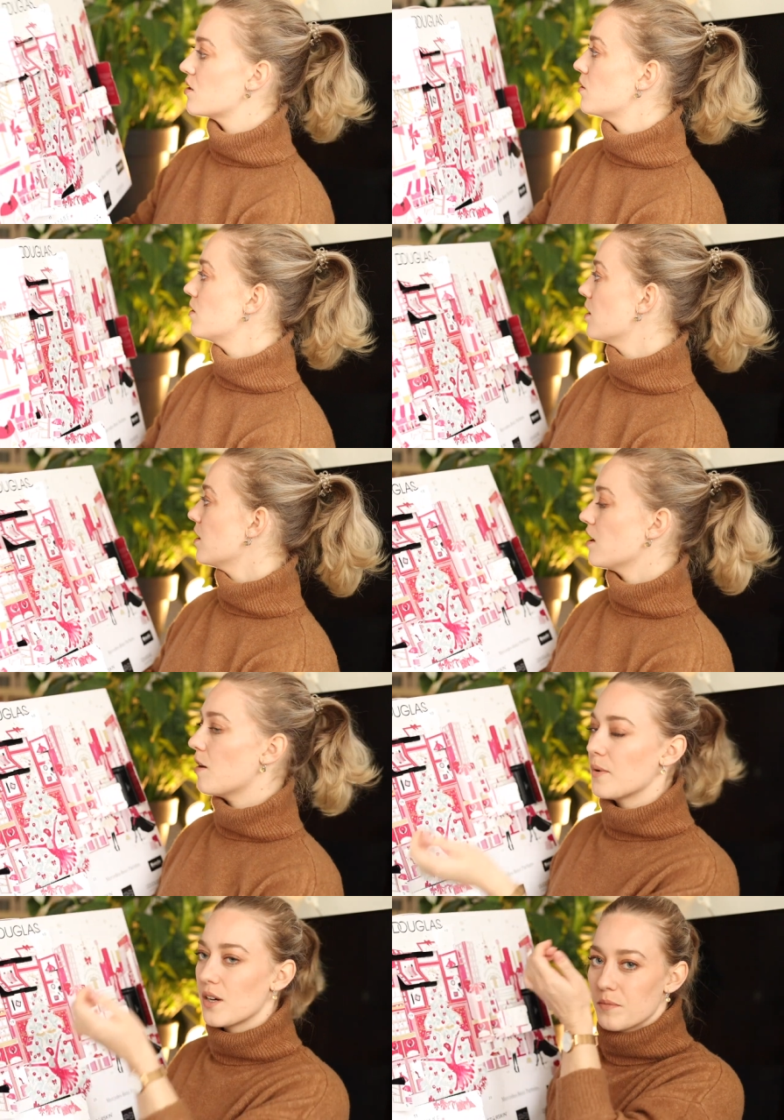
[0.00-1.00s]
Door
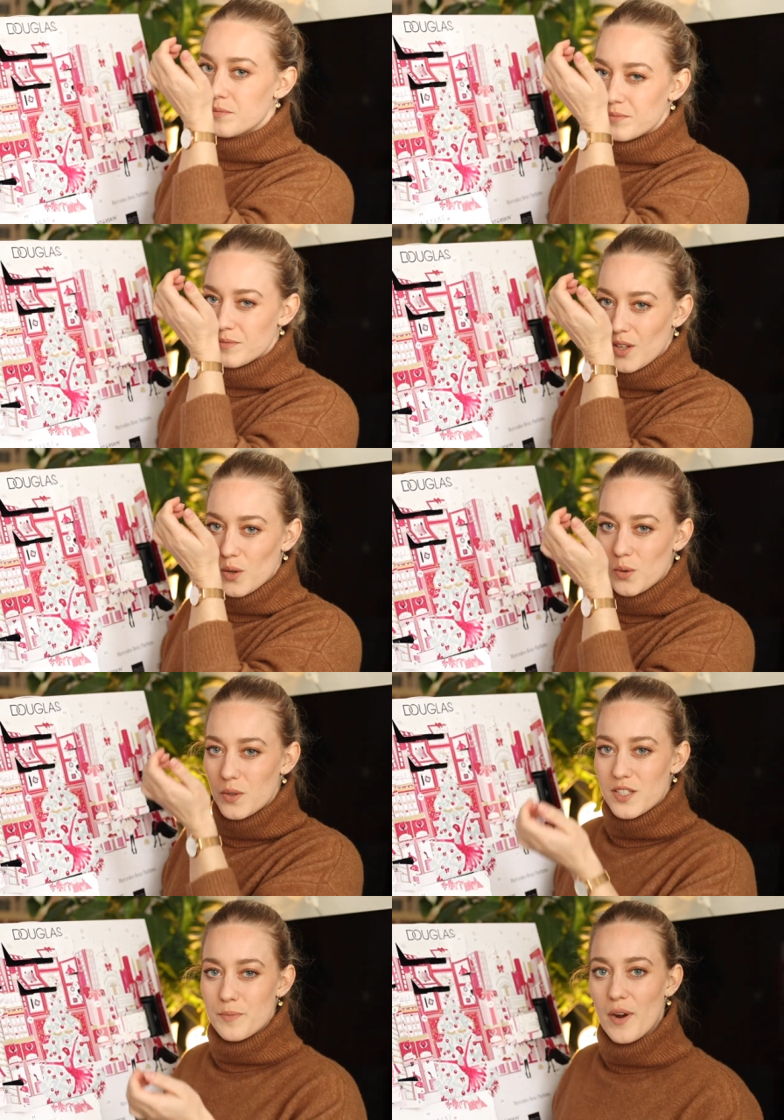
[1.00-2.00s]
number,
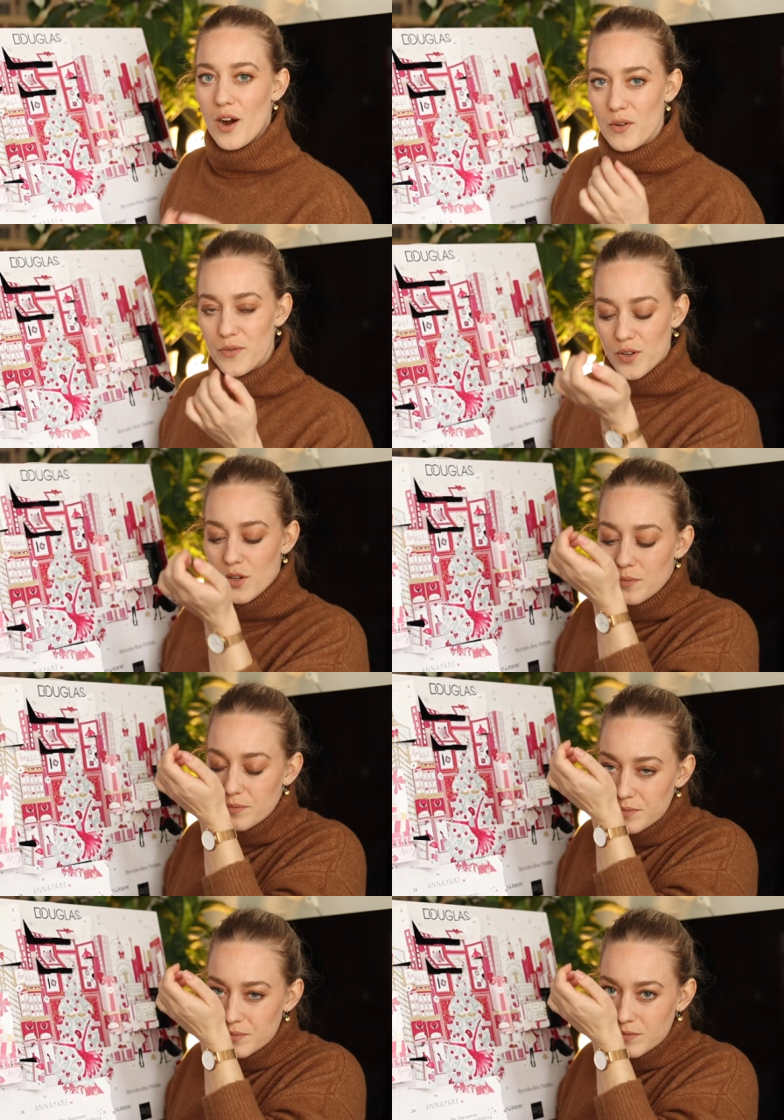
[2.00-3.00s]
oh, this
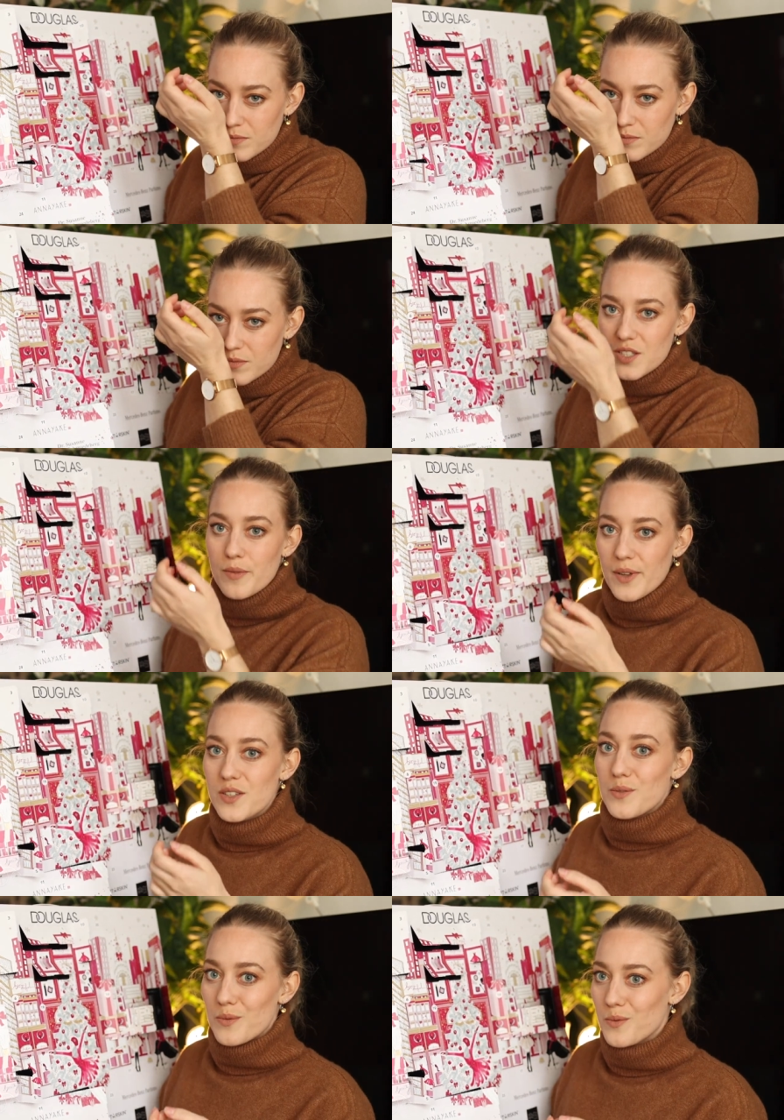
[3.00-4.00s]
perfume.
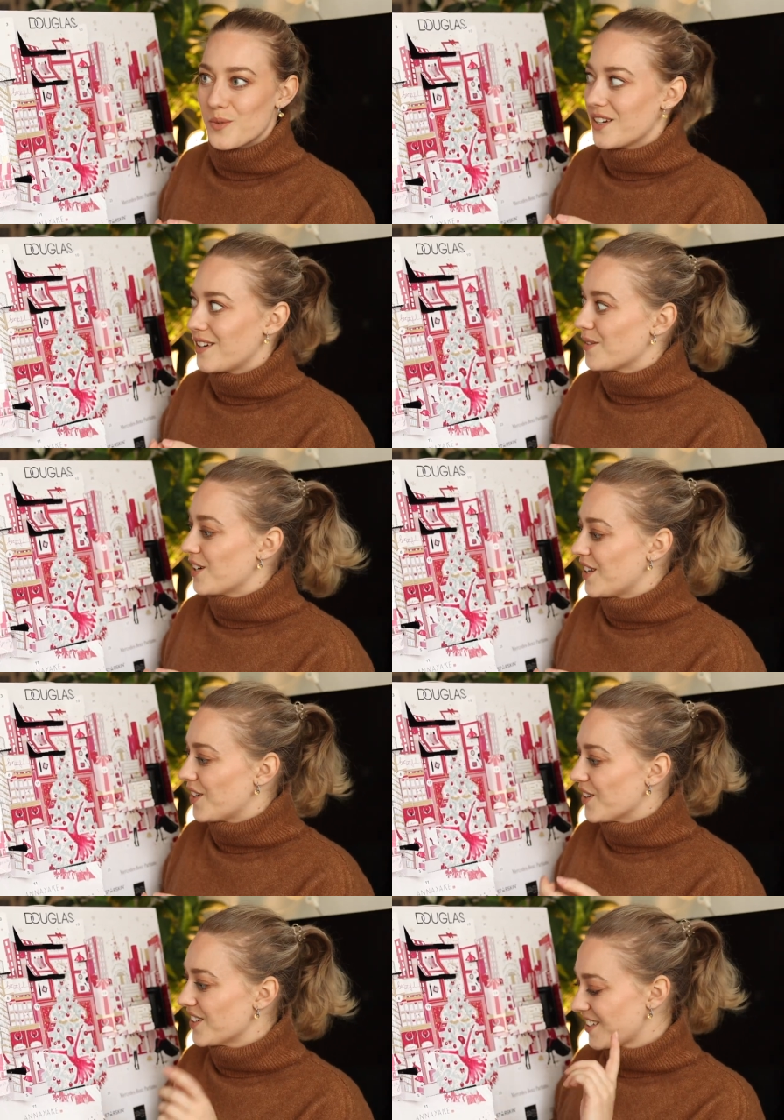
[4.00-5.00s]
Smells really, really
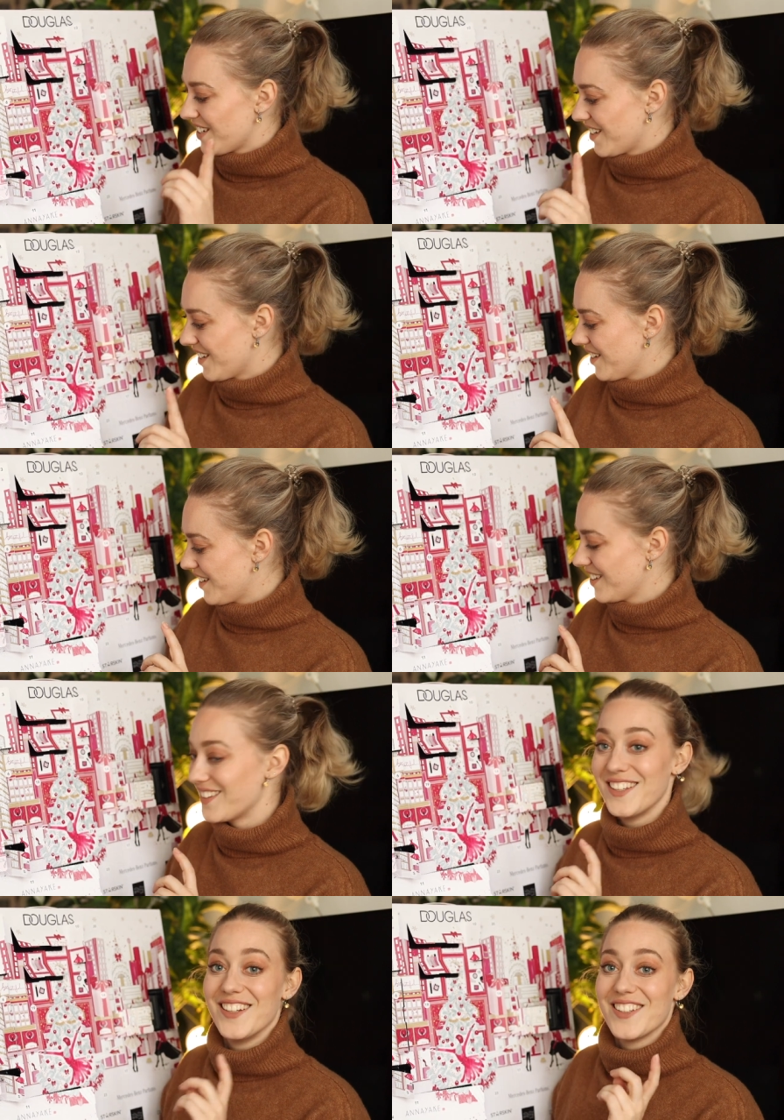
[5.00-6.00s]
good.
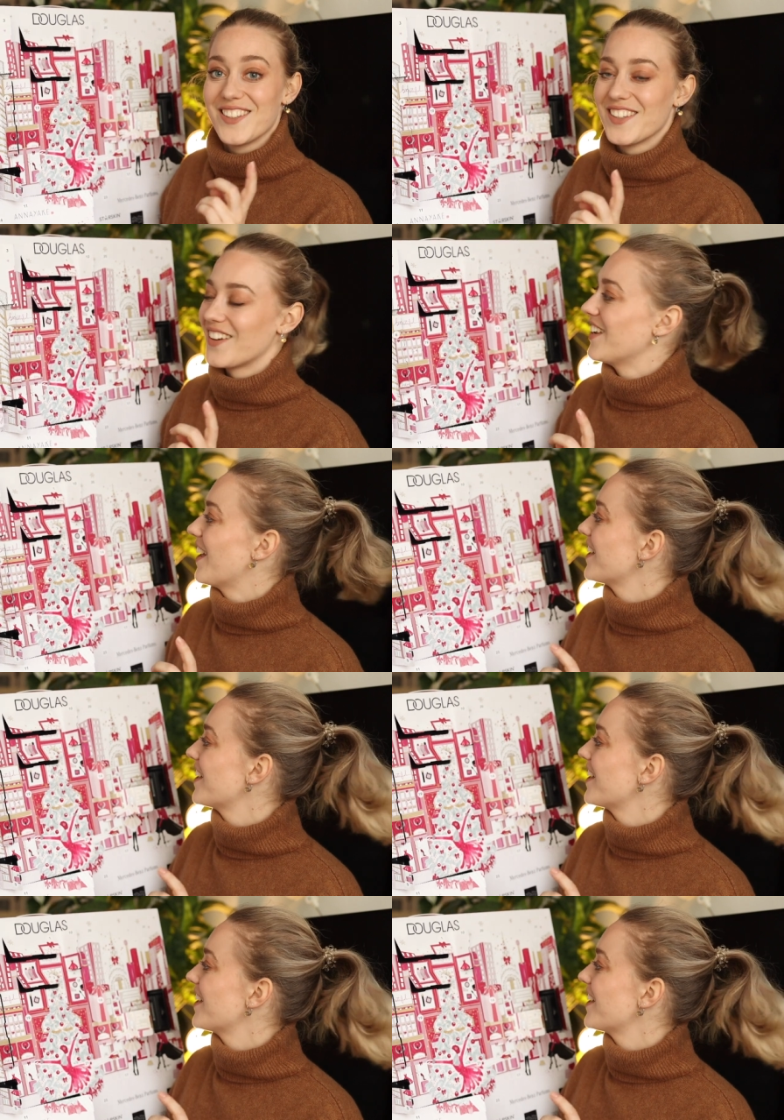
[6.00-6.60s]
I need to tell you